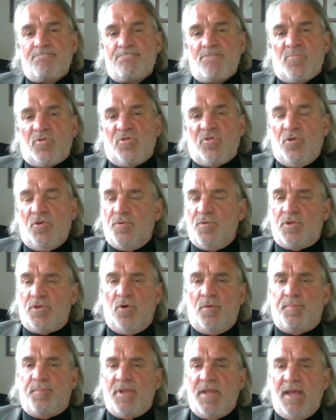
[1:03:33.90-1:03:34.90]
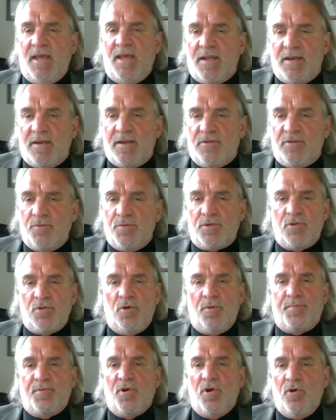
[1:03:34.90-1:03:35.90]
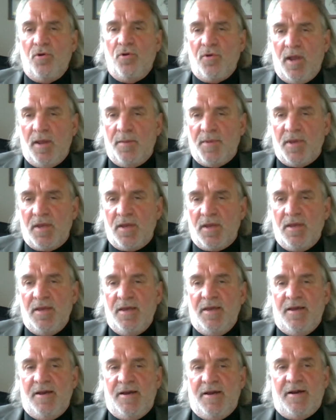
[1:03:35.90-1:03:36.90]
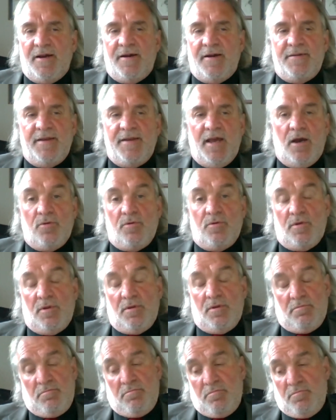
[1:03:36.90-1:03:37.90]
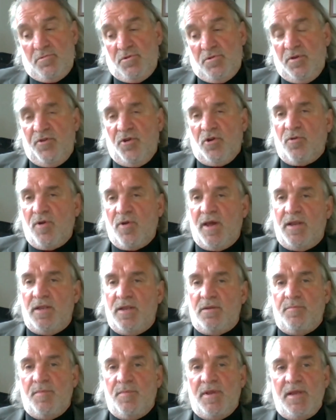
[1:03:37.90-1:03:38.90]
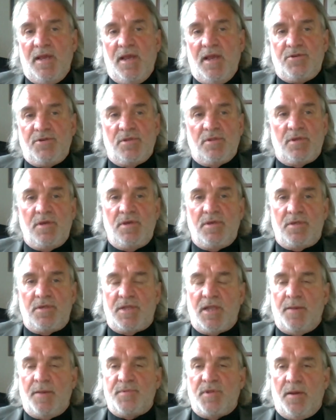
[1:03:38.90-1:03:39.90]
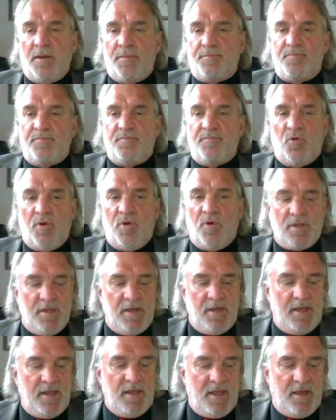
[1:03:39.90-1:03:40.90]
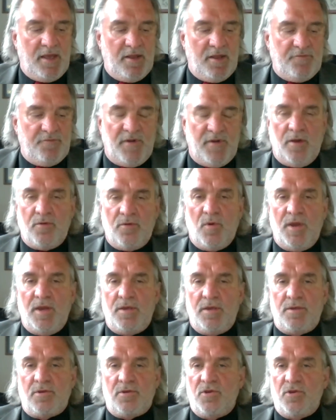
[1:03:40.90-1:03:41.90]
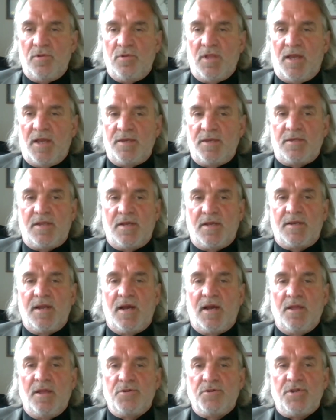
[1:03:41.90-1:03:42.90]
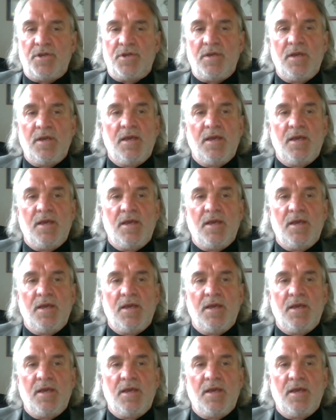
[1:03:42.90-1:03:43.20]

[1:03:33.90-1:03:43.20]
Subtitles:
there was no plan, there was no programming. Now, to their credit, many agencies stepped up quickly and found ways to utilize technology.